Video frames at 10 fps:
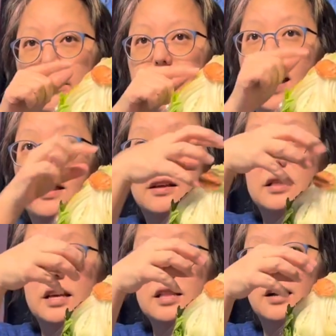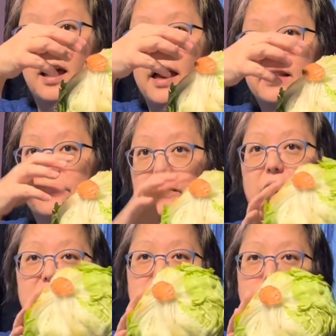on how to clean a head of
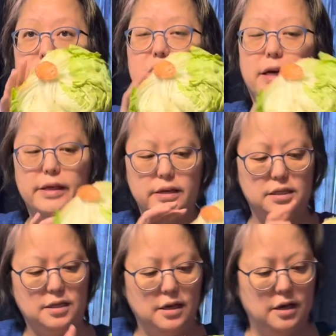iceberg lettuce.